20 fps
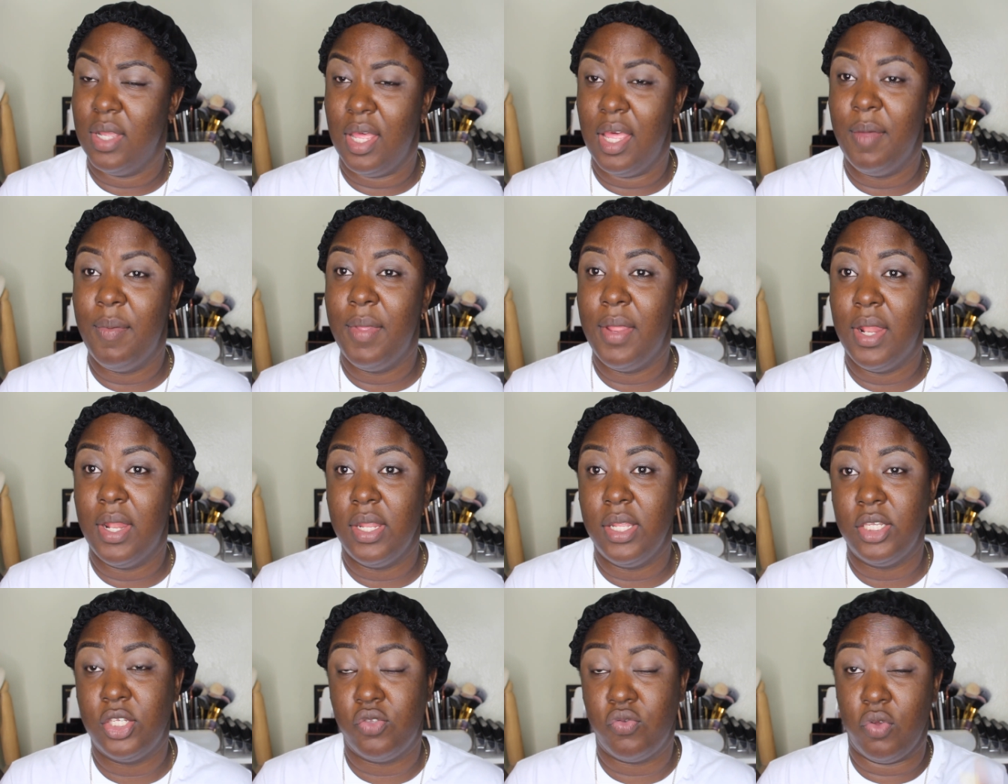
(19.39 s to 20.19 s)
it's been at
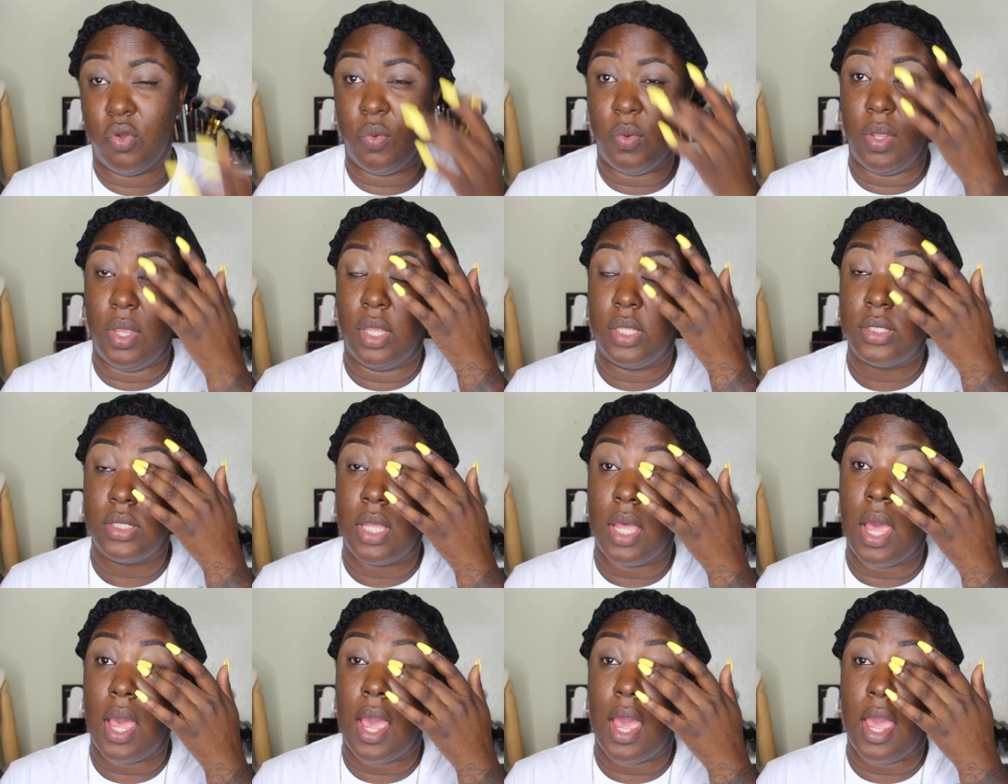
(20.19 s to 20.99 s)
least three weeks
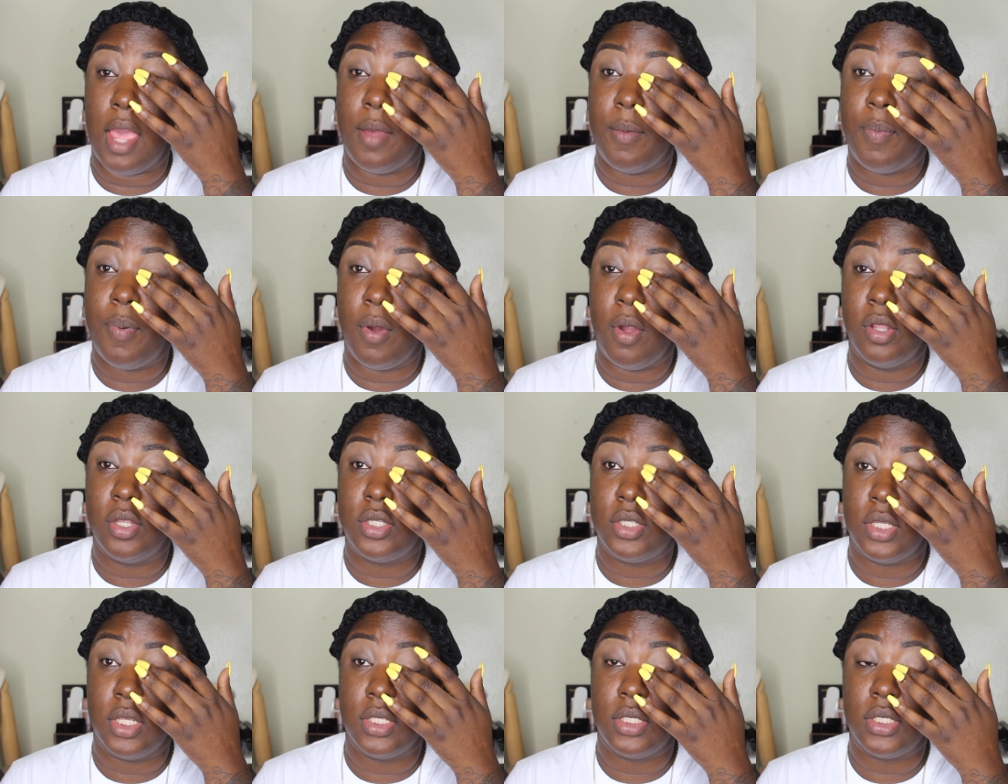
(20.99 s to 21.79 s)
I
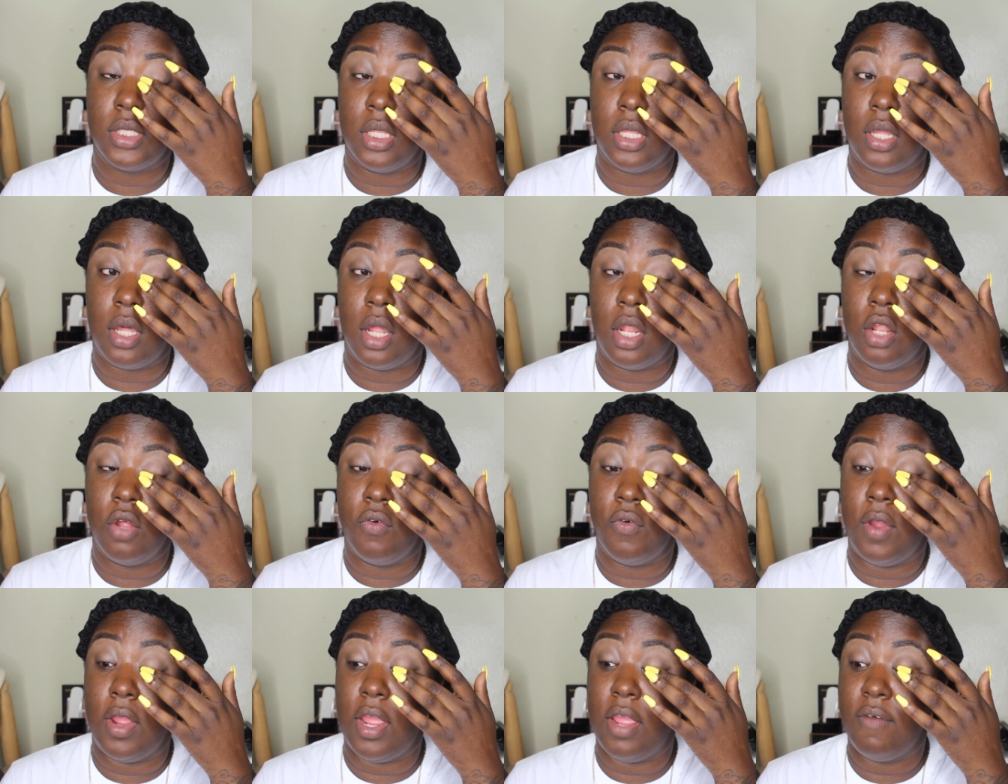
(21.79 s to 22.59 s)
purchased the
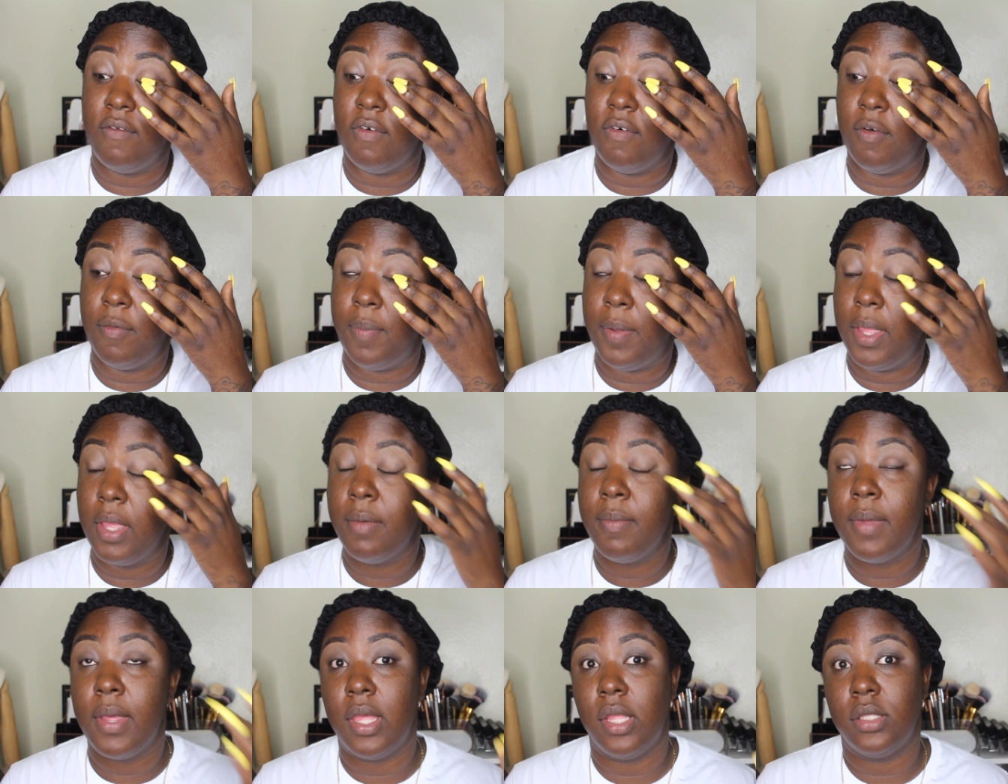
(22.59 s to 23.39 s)
Coloured Raine vivid
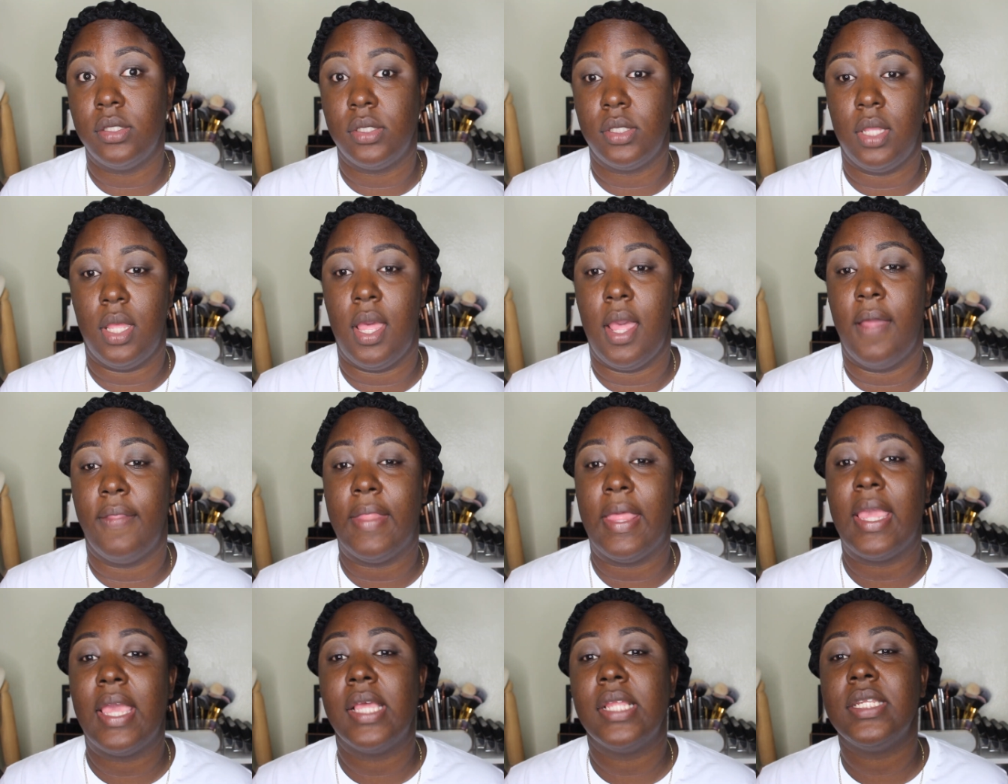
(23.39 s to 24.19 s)
pigments
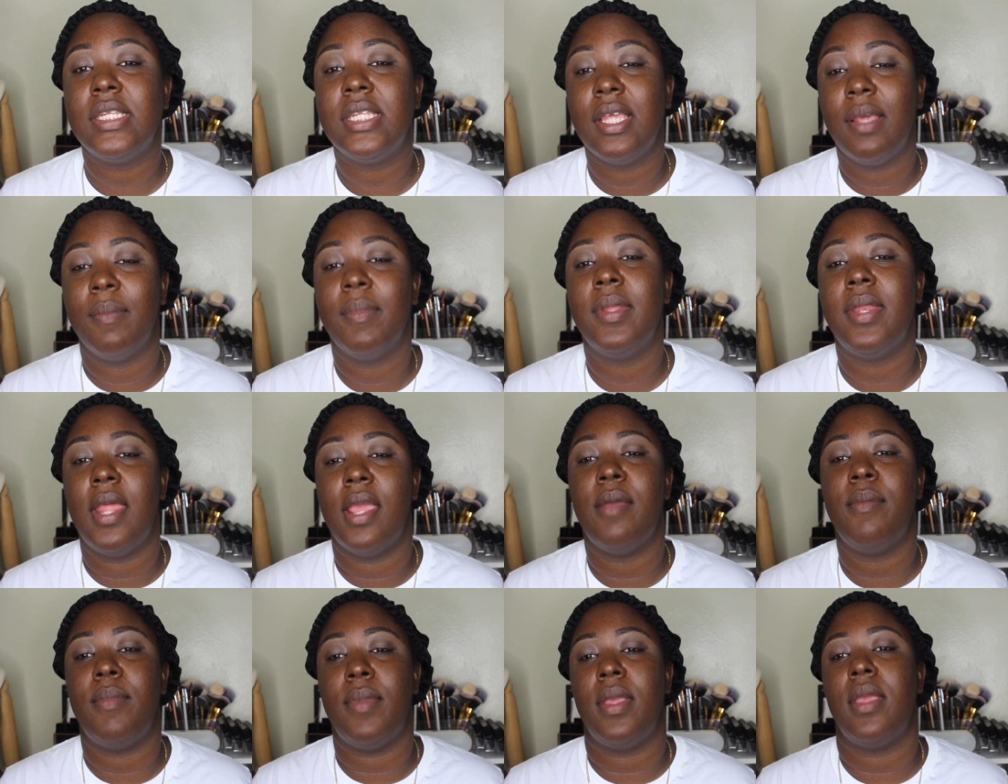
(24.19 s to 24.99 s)
and they
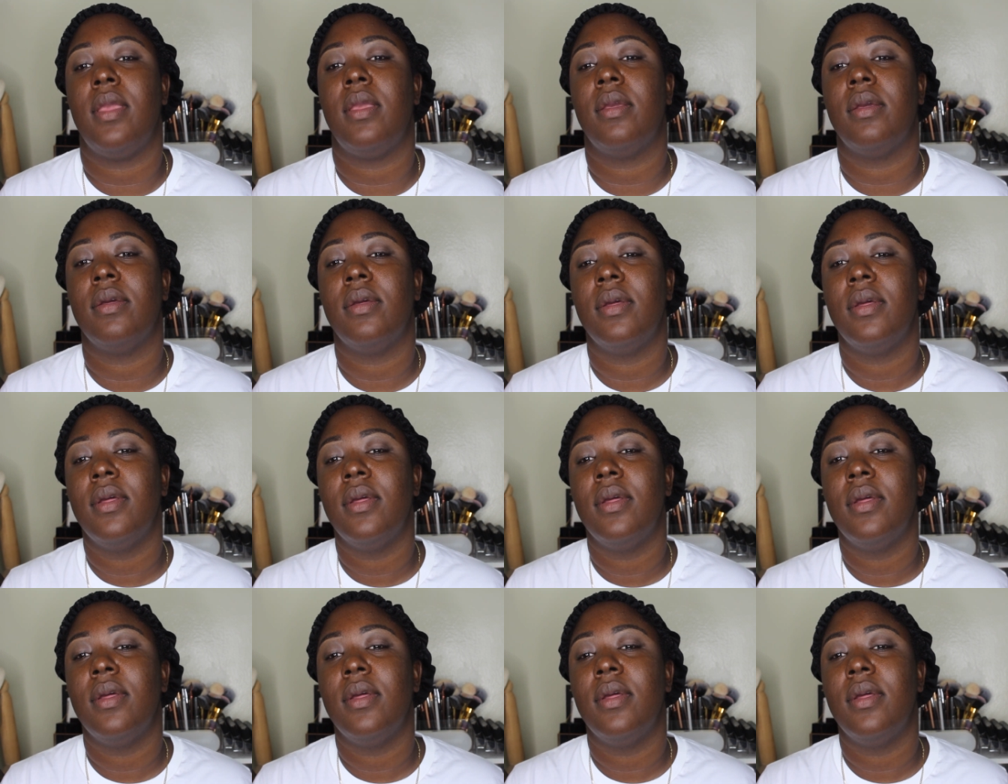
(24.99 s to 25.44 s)
intimidate me